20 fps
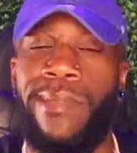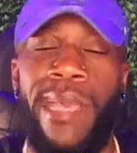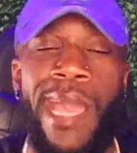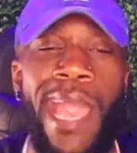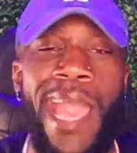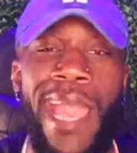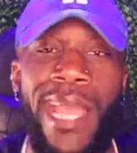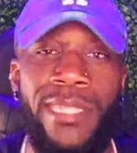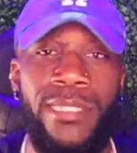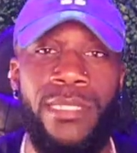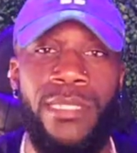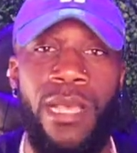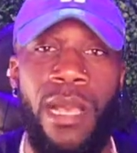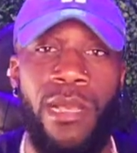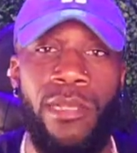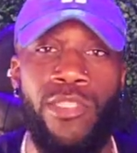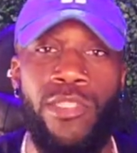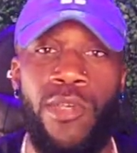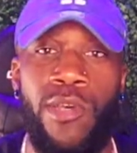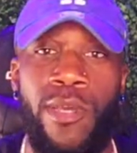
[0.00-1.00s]
I had
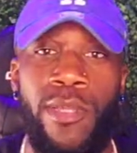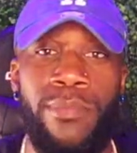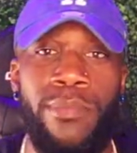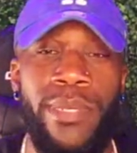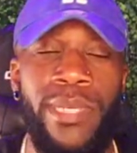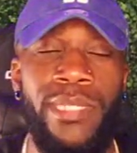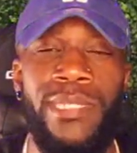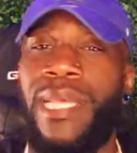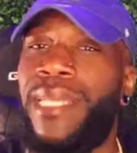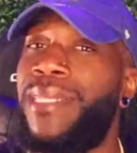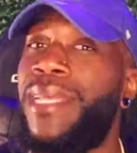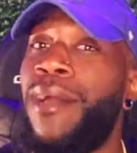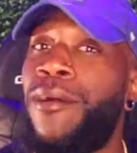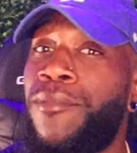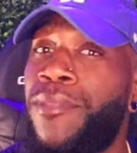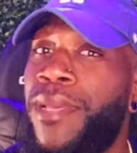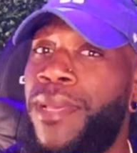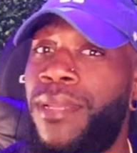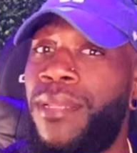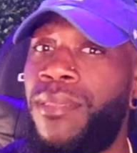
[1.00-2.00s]
socks on because I doubt
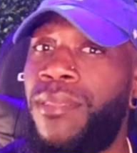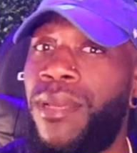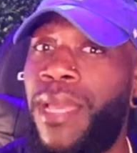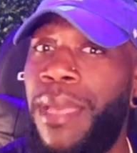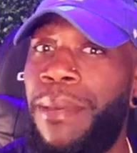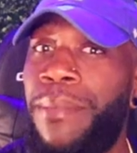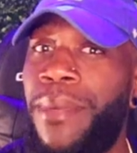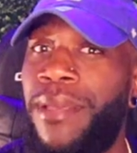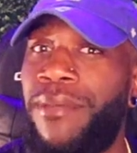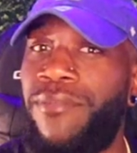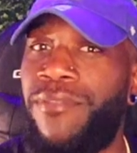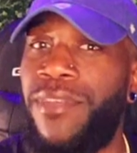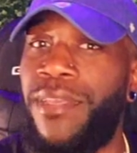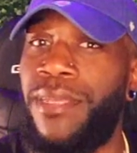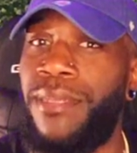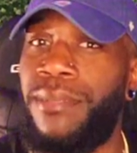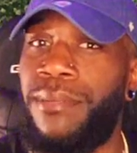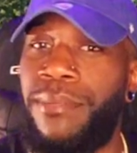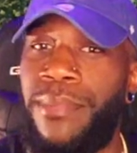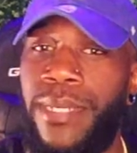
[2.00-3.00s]
they're going to look at my
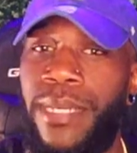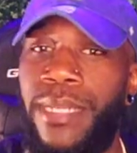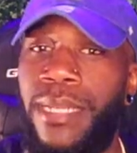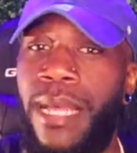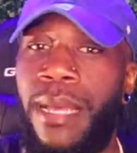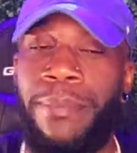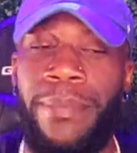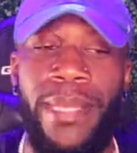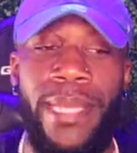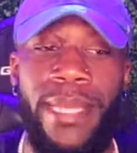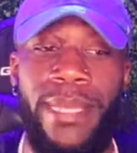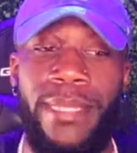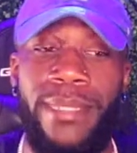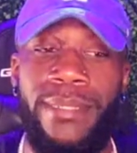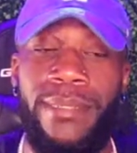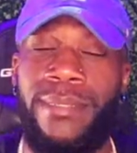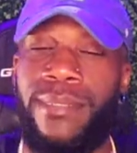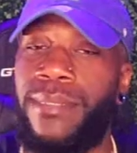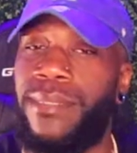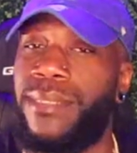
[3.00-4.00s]
feet, but I
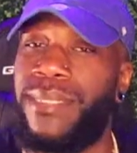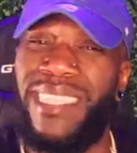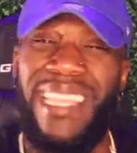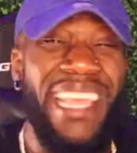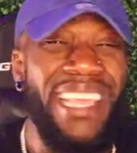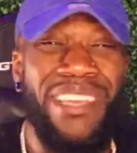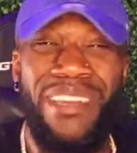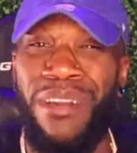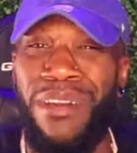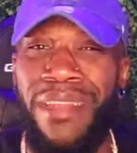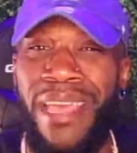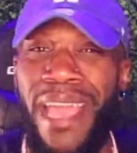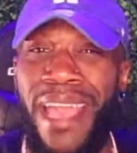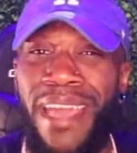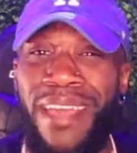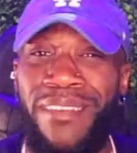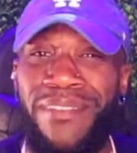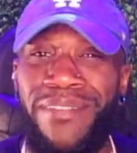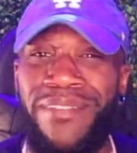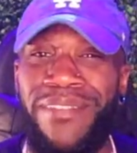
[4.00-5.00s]
mean, they could
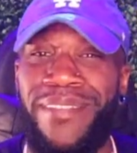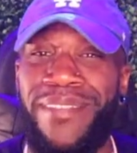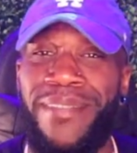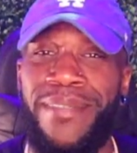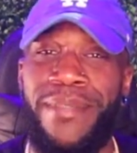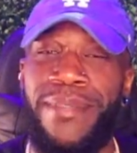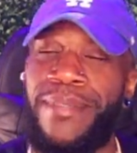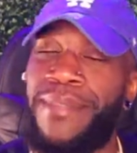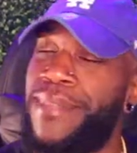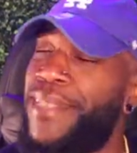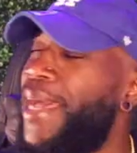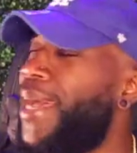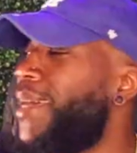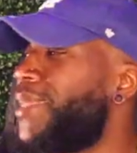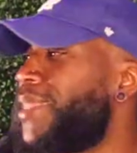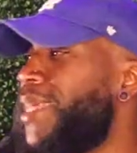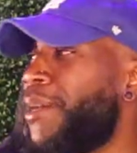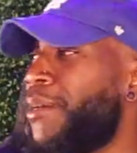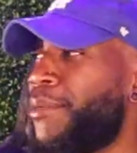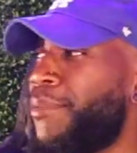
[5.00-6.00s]
have. Nah,
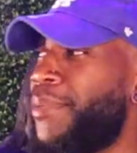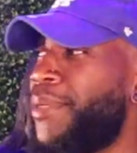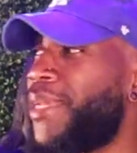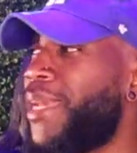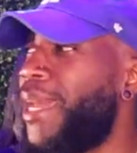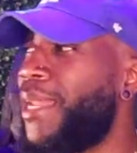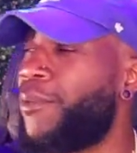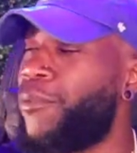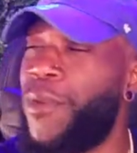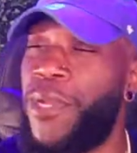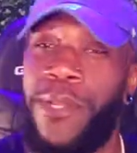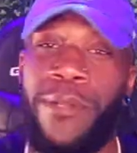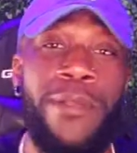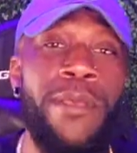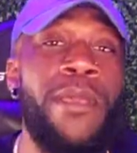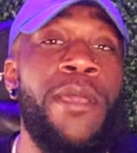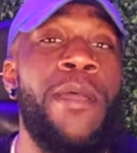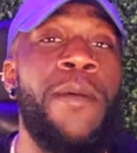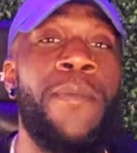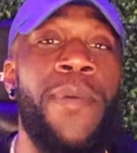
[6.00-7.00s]
that would be kind of weird.
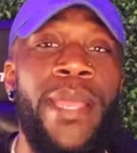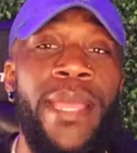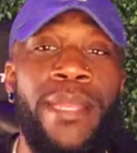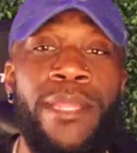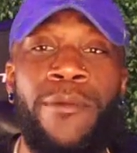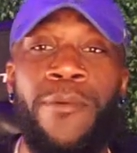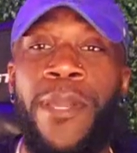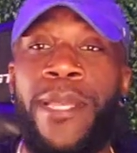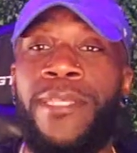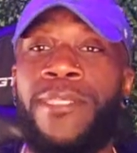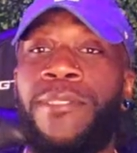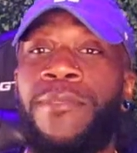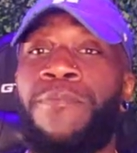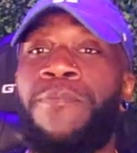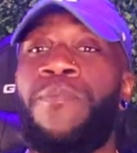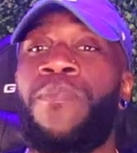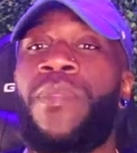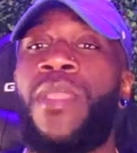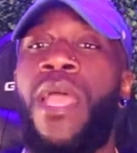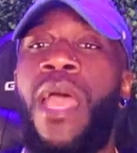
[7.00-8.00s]
But anyways,
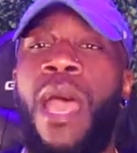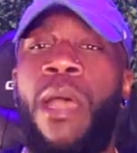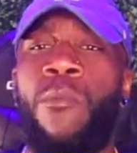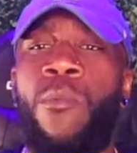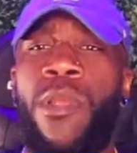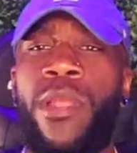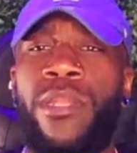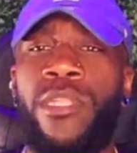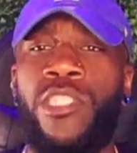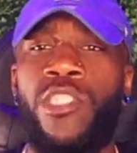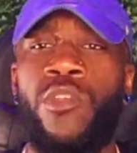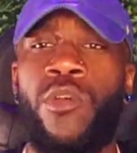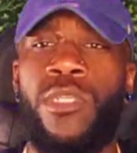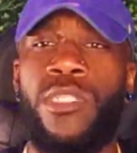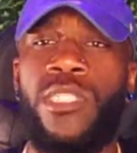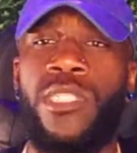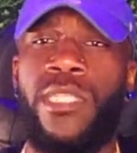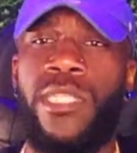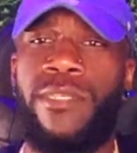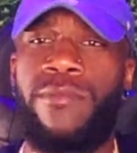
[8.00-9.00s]
I'm wearing a short
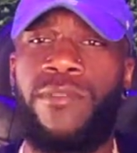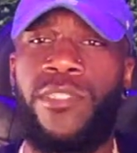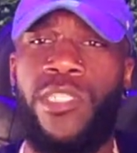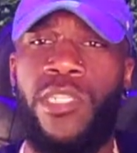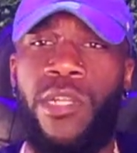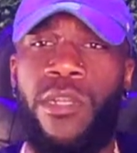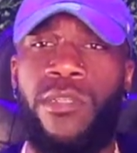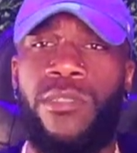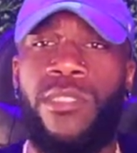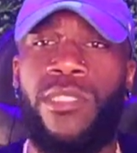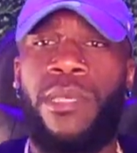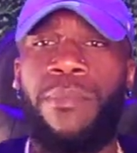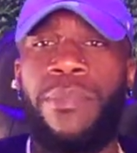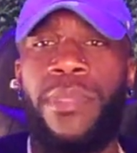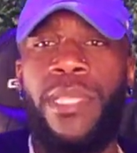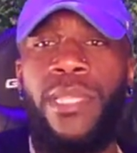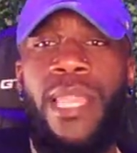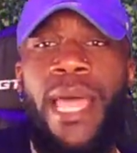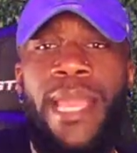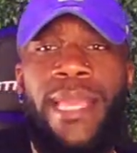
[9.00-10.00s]
sleeve shirt,
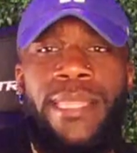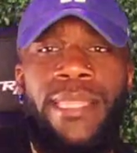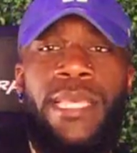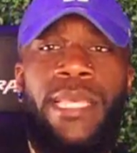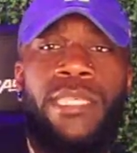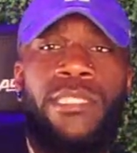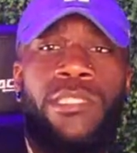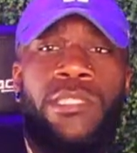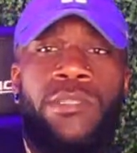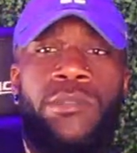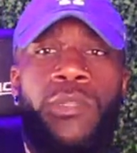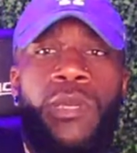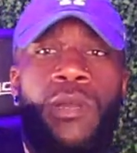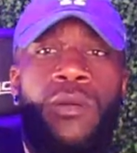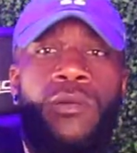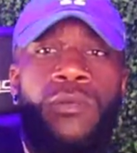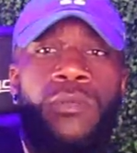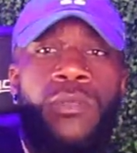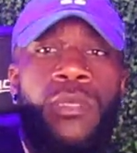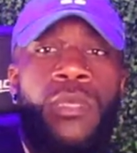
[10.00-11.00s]
something like this, you
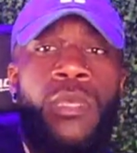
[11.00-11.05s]
know,